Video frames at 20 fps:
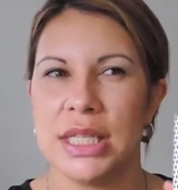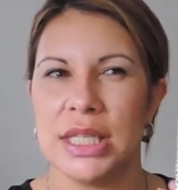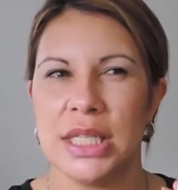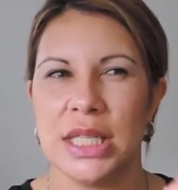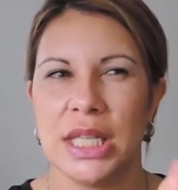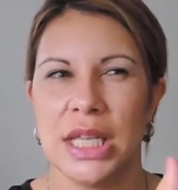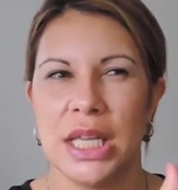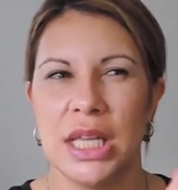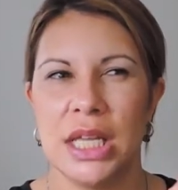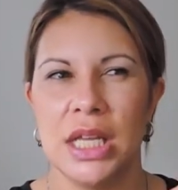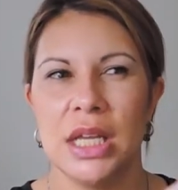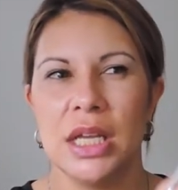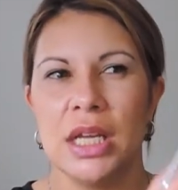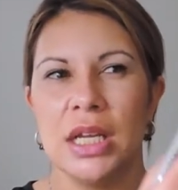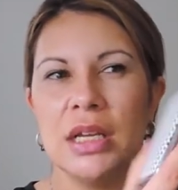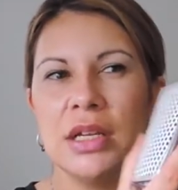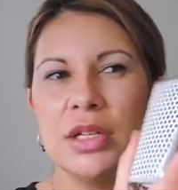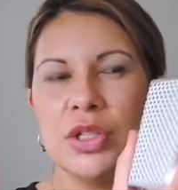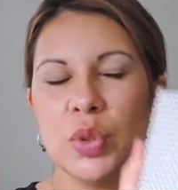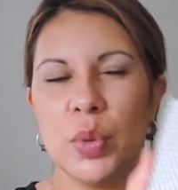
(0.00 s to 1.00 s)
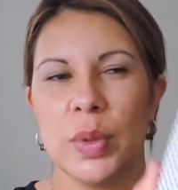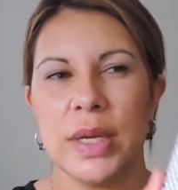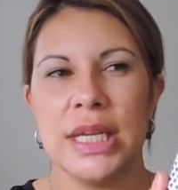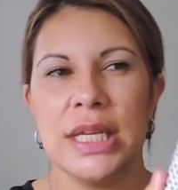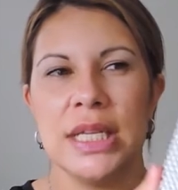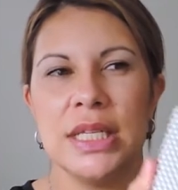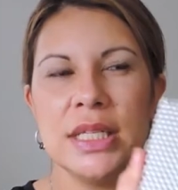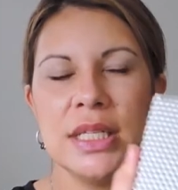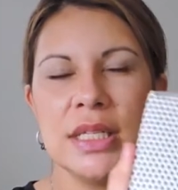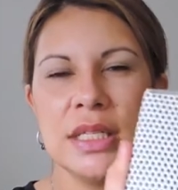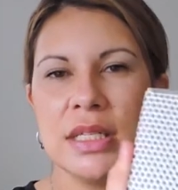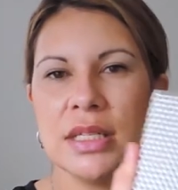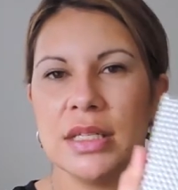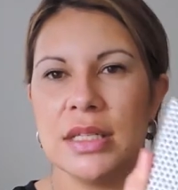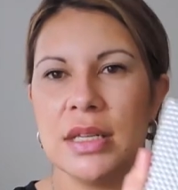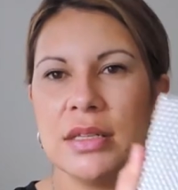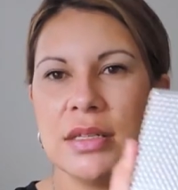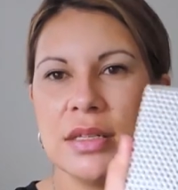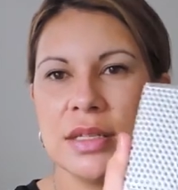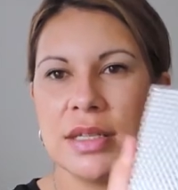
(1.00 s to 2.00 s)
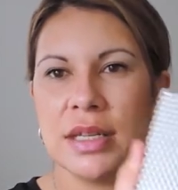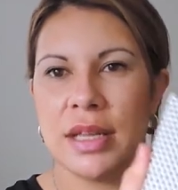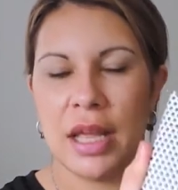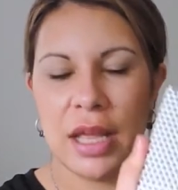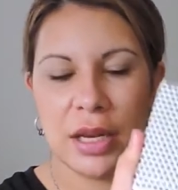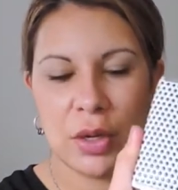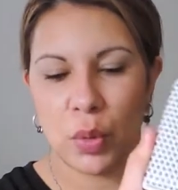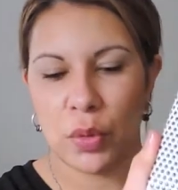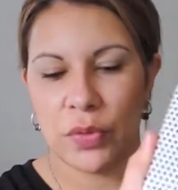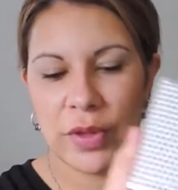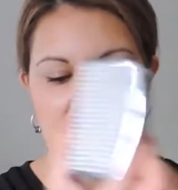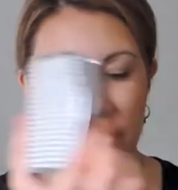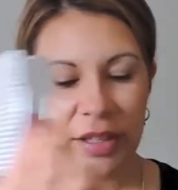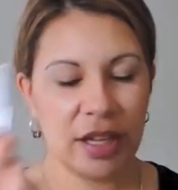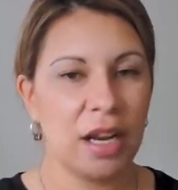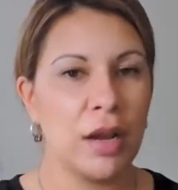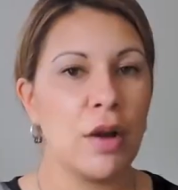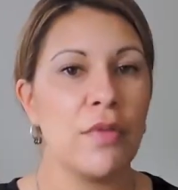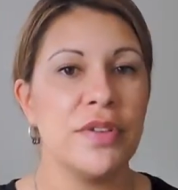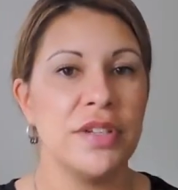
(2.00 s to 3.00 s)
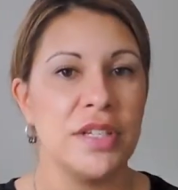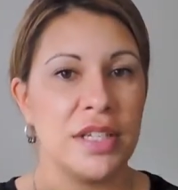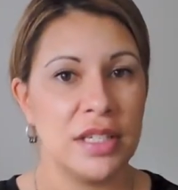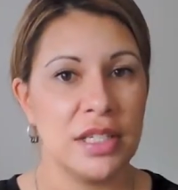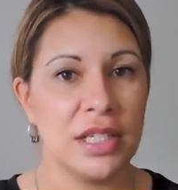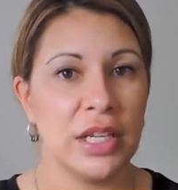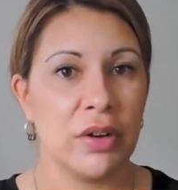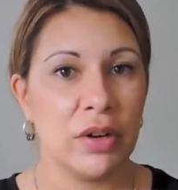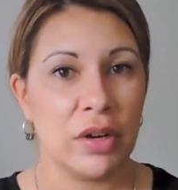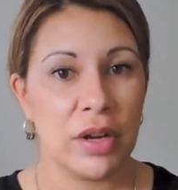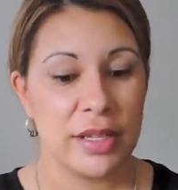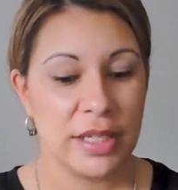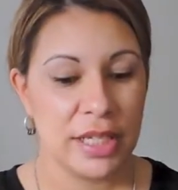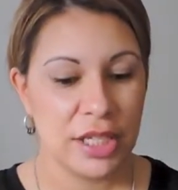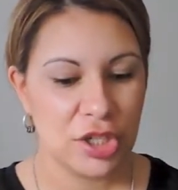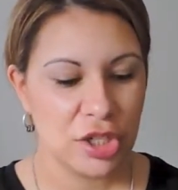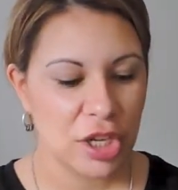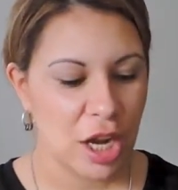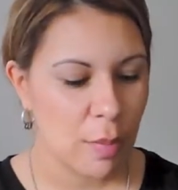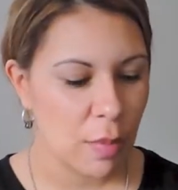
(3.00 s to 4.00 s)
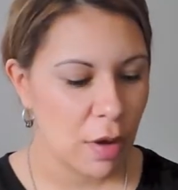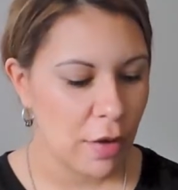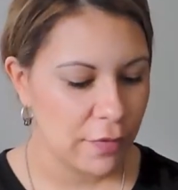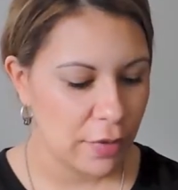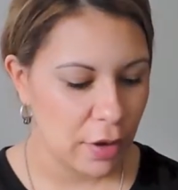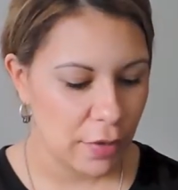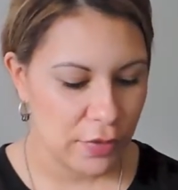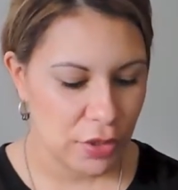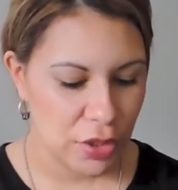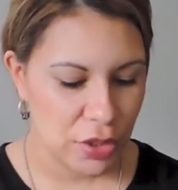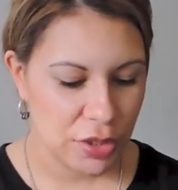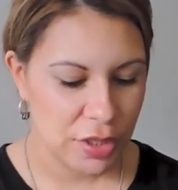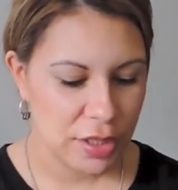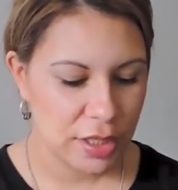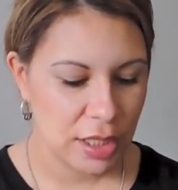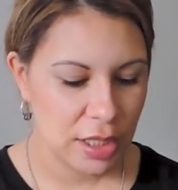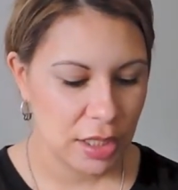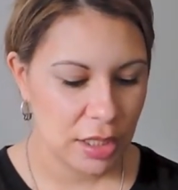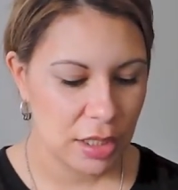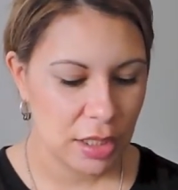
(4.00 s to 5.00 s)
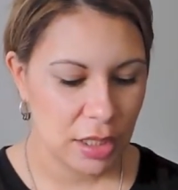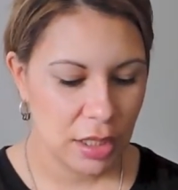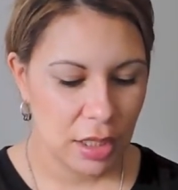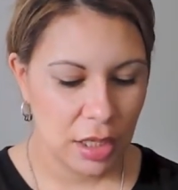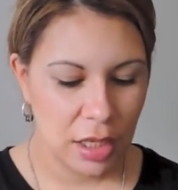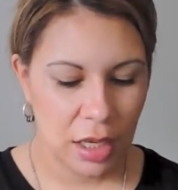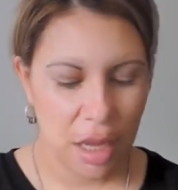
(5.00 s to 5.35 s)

It's the tweezers and scissors and all that that I obviously sterilize each time I've used it.